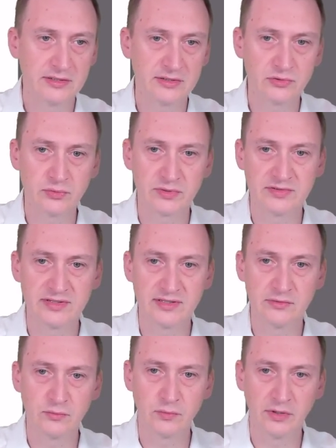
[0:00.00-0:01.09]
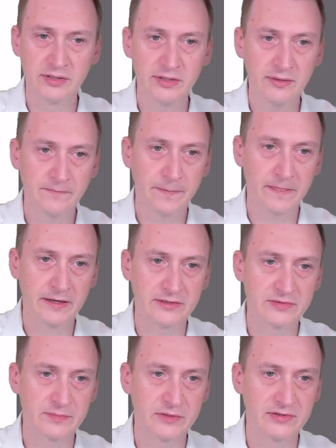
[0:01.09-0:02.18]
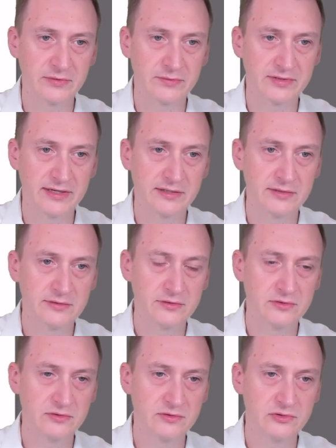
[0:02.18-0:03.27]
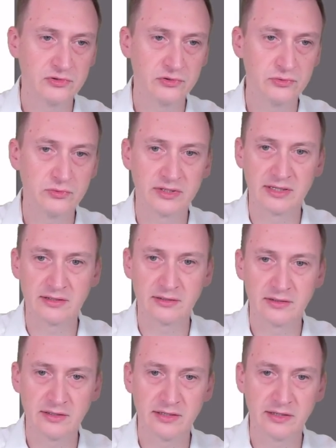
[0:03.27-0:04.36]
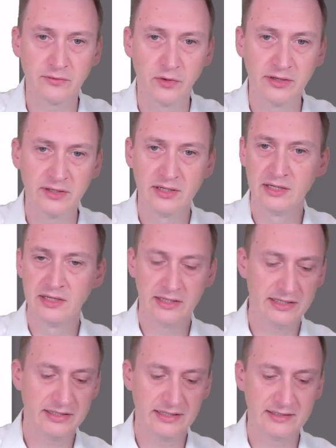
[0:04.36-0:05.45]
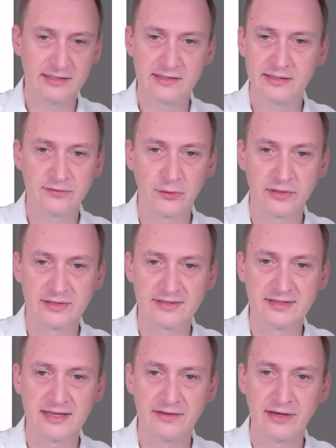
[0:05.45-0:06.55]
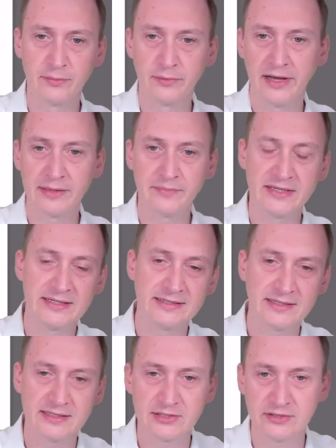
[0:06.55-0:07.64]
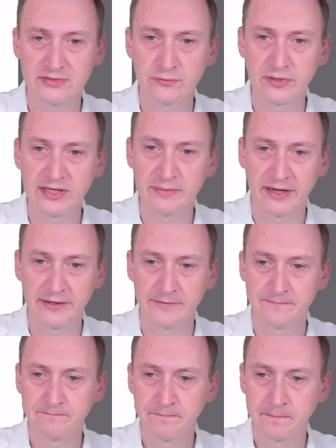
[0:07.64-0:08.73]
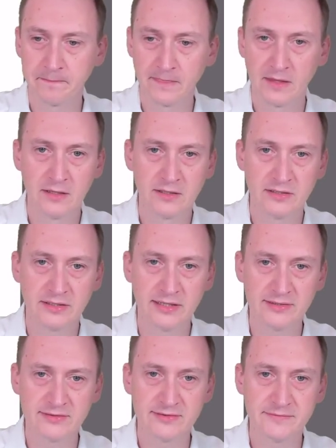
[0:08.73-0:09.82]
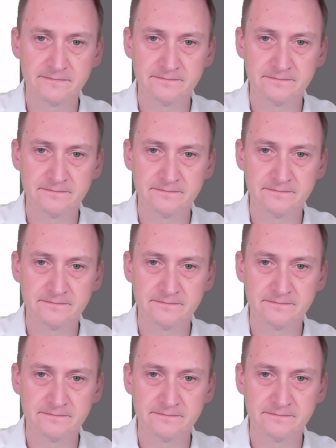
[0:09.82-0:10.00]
21, just because it was like 2 and then 1. At the end, as long as it's an available IP, it doesn't really matter. Next,